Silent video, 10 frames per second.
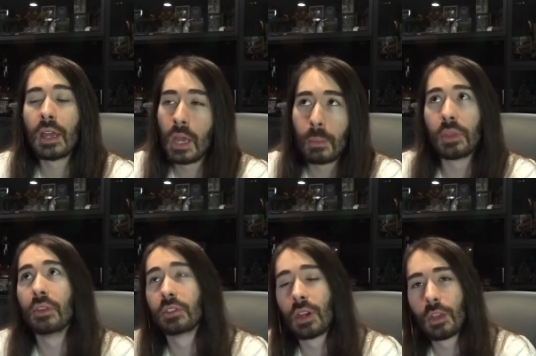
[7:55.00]
But then
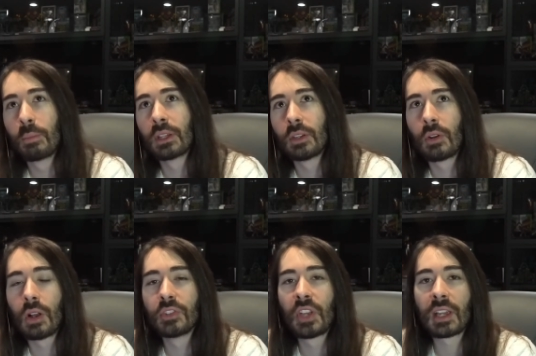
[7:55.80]
there's another picto
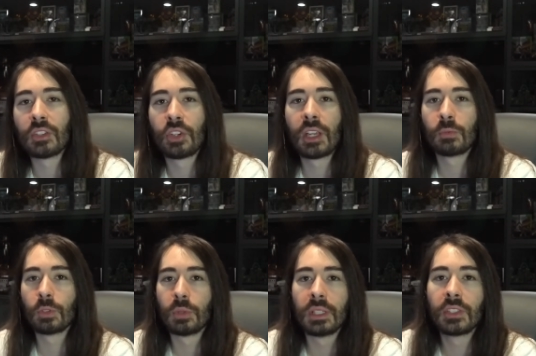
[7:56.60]
called second chance, which
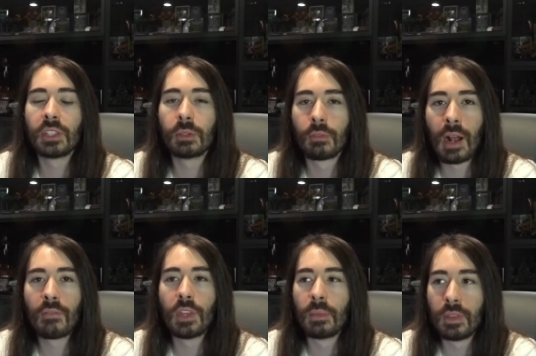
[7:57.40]
will instantly revive
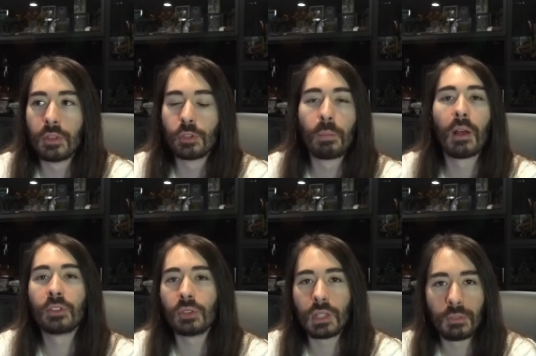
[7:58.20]
them. And then there's buffs you
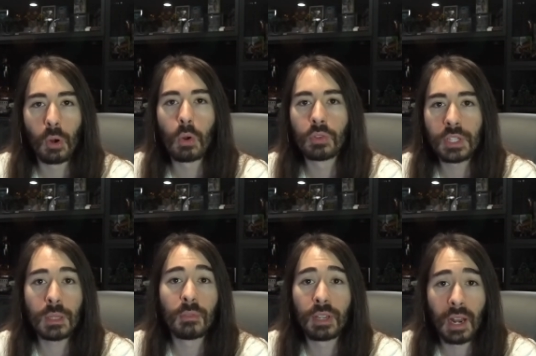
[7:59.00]
can give your whole team
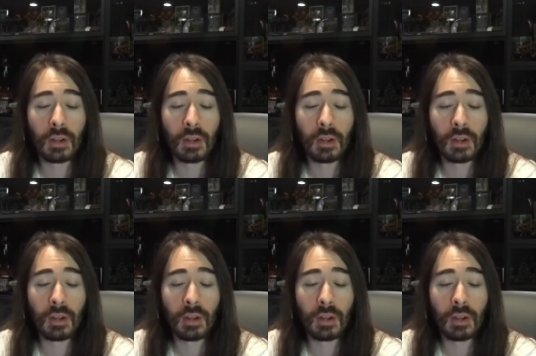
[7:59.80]
if a character